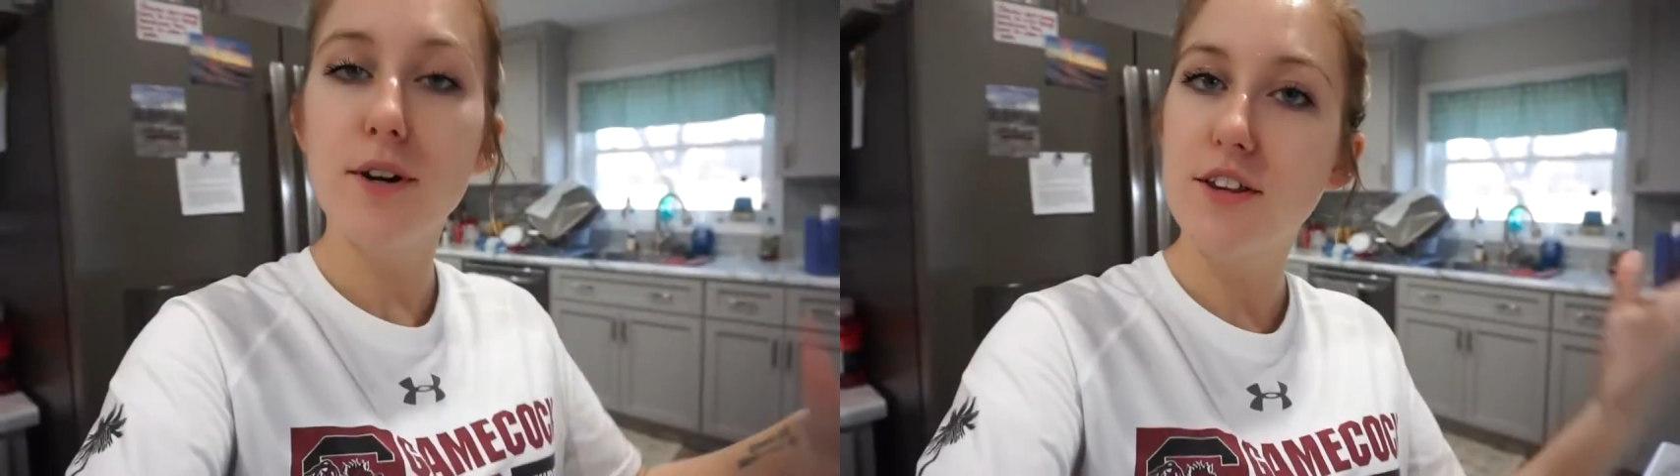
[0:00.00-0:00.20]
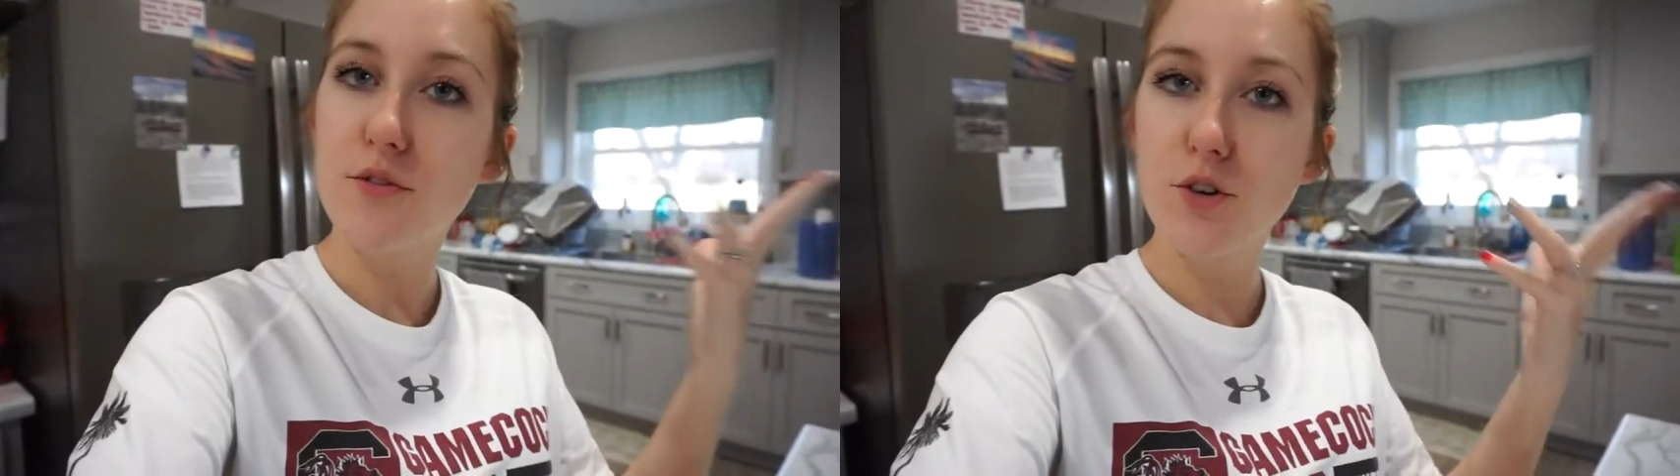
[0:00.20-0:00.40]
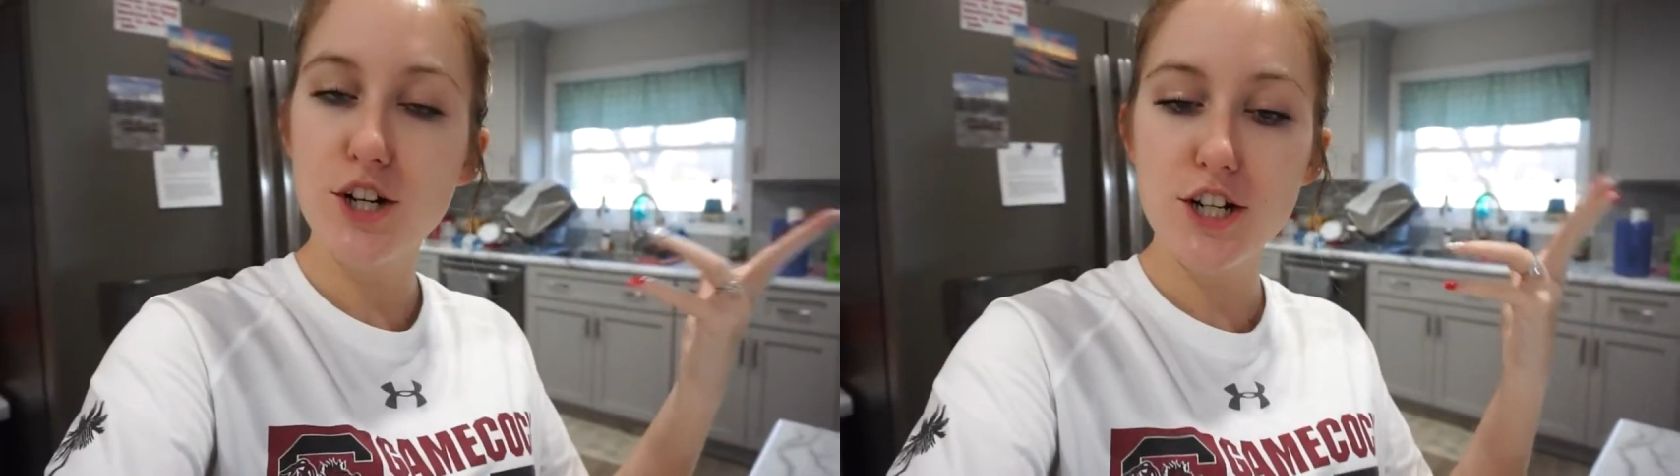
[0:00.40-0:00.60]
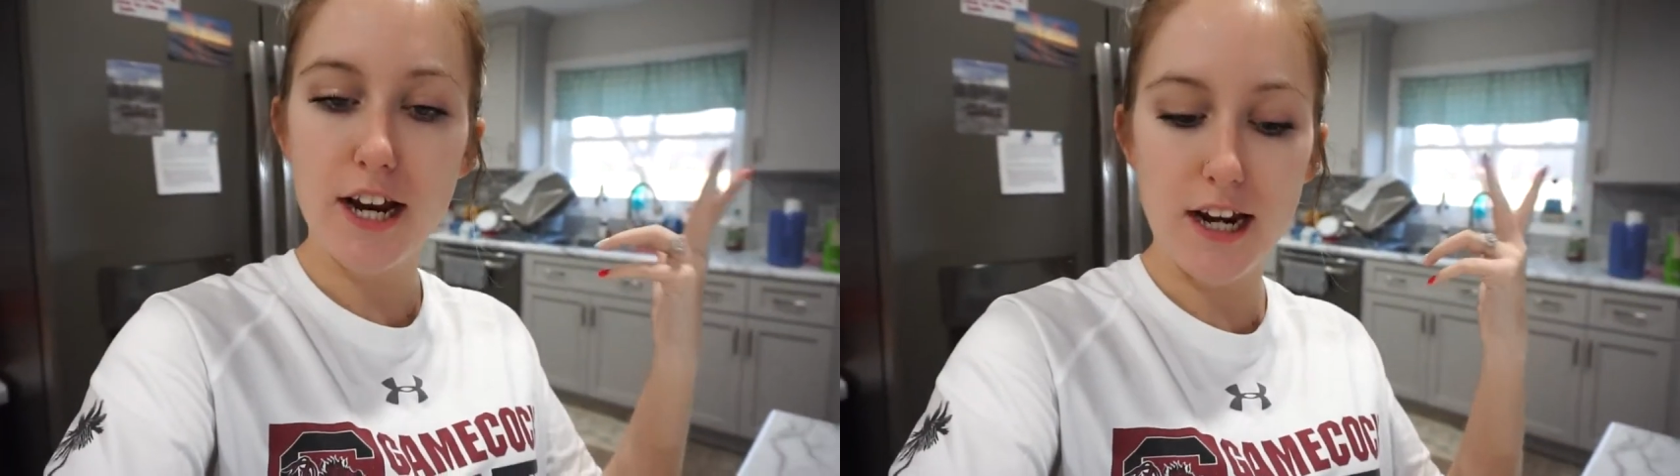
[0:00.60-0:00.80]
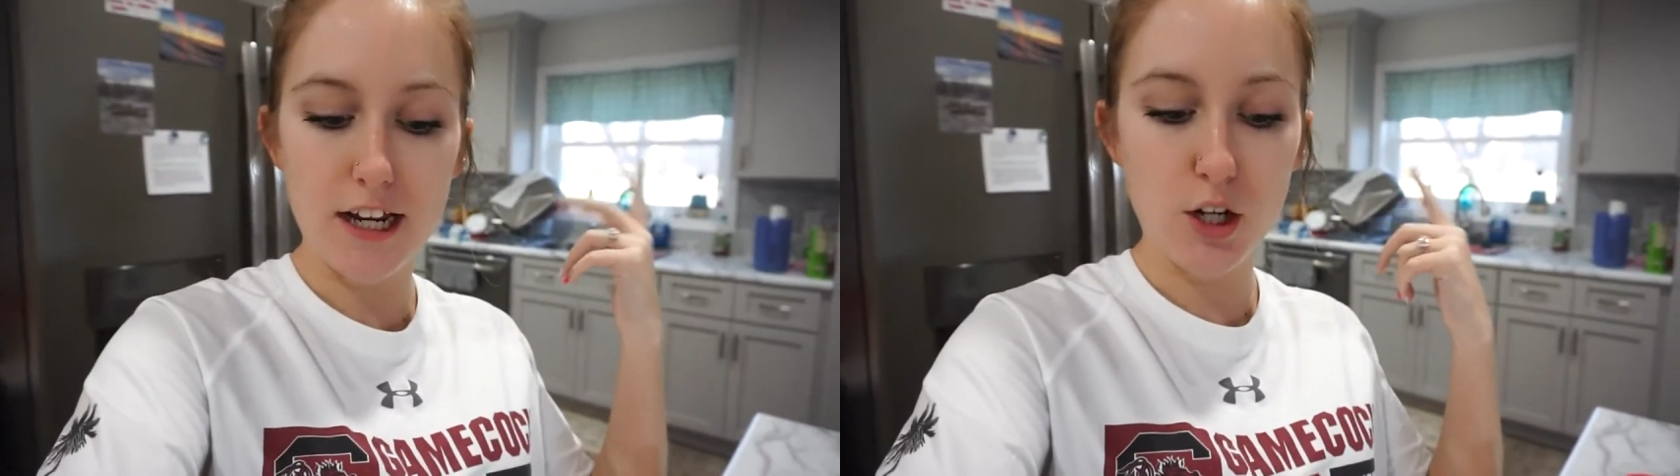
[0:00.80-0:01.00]
put it in the fridge
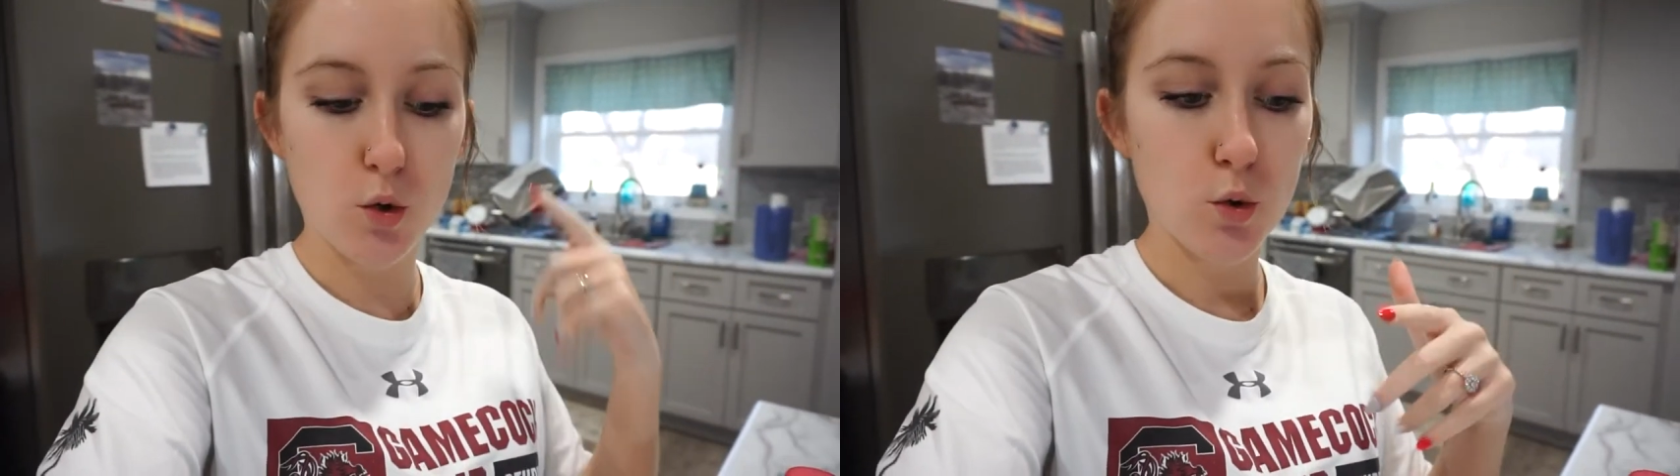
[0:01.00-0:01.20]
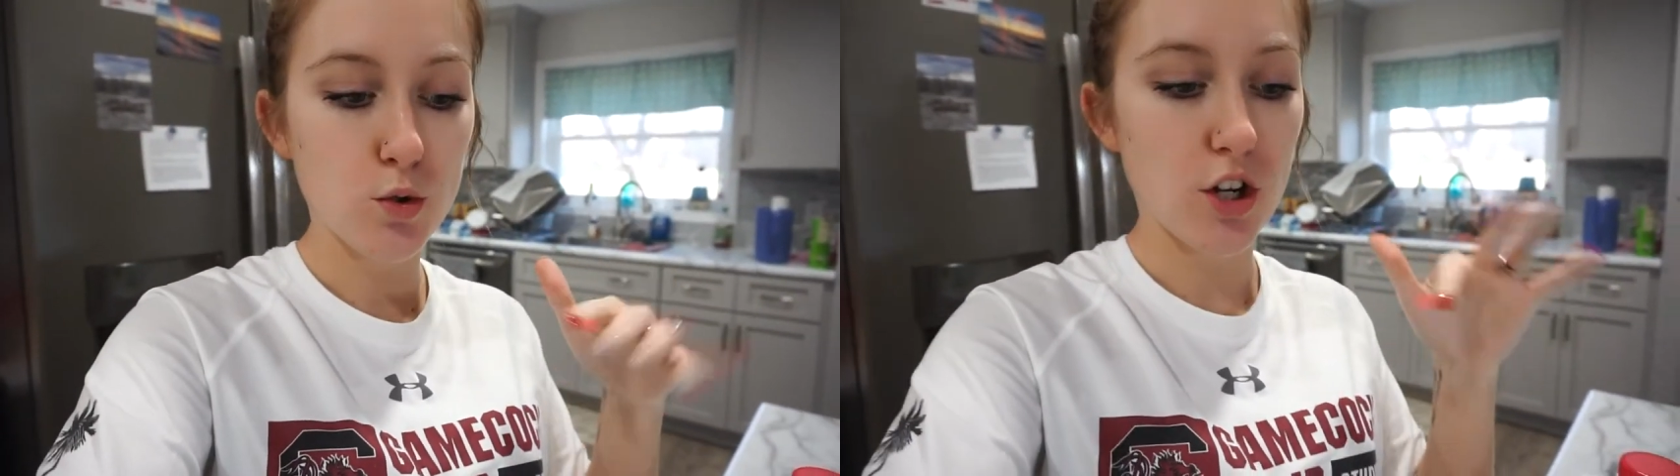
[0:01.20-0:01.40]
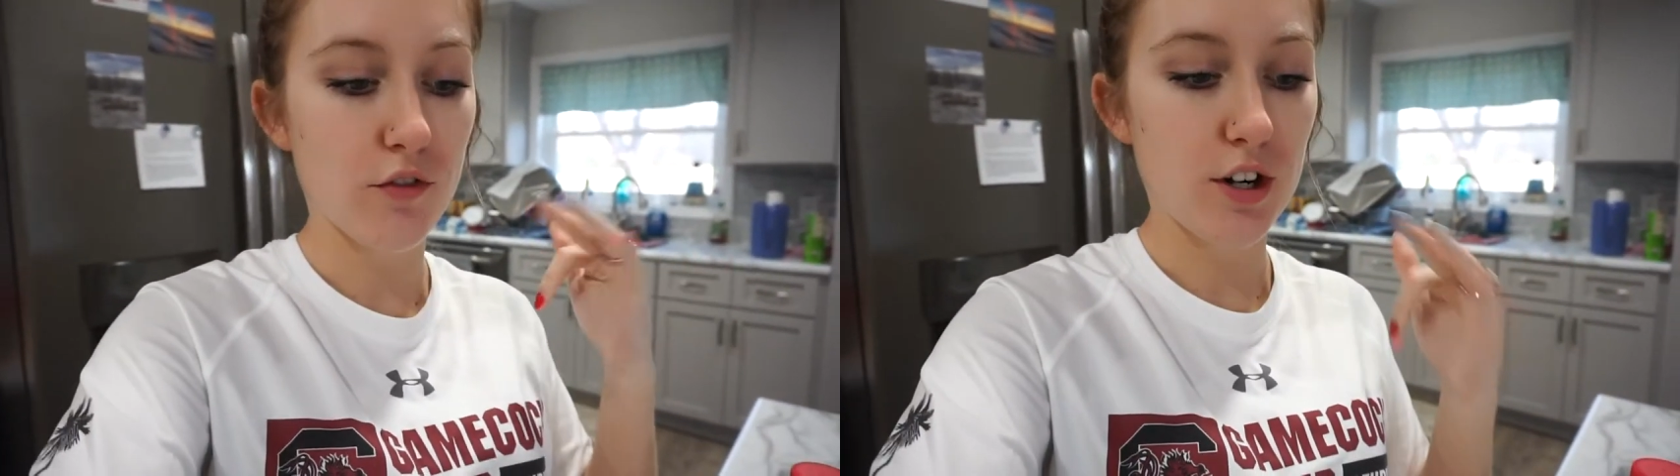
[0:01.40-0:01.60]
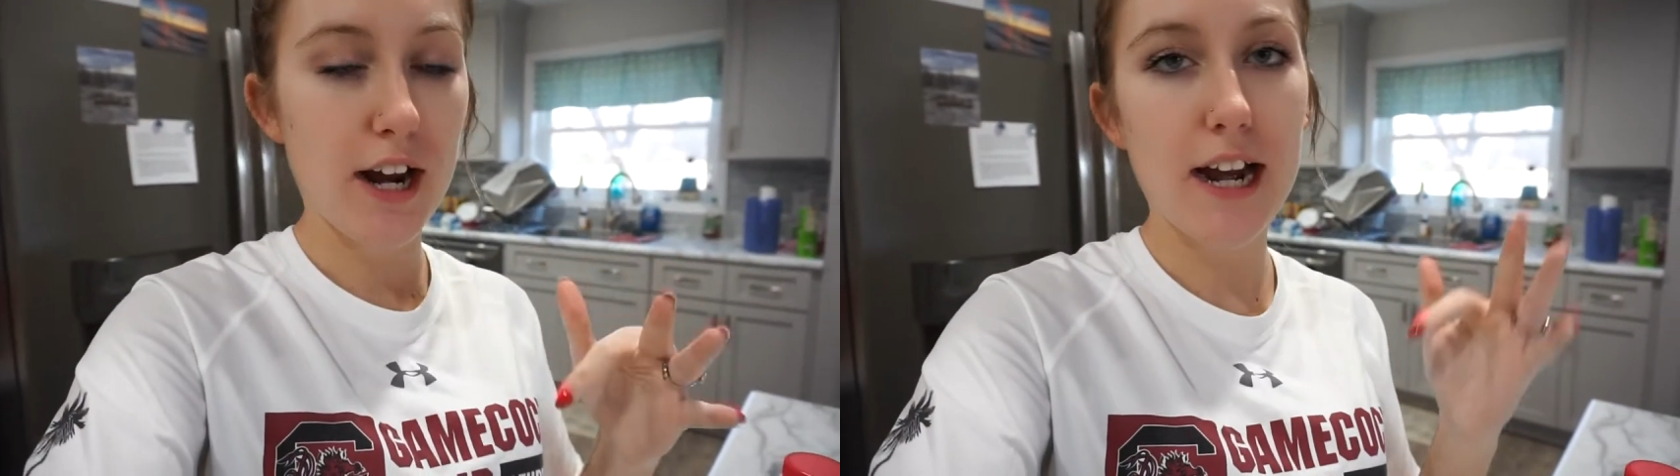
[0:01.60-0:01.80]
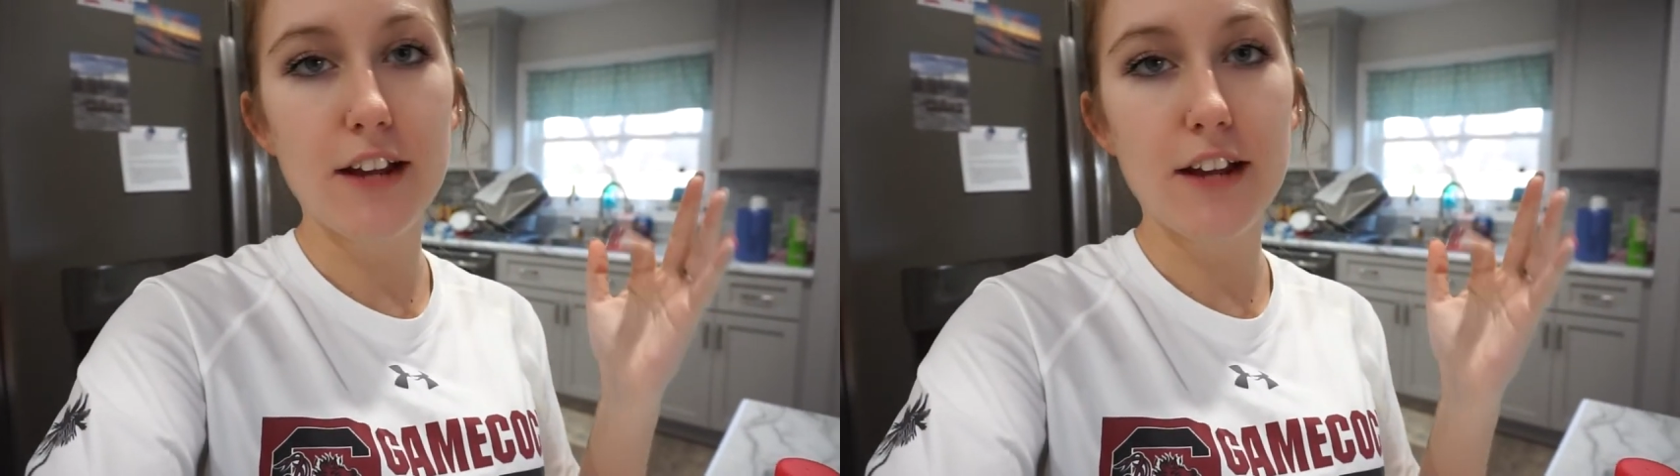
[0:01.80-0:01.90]
and it cools overnight,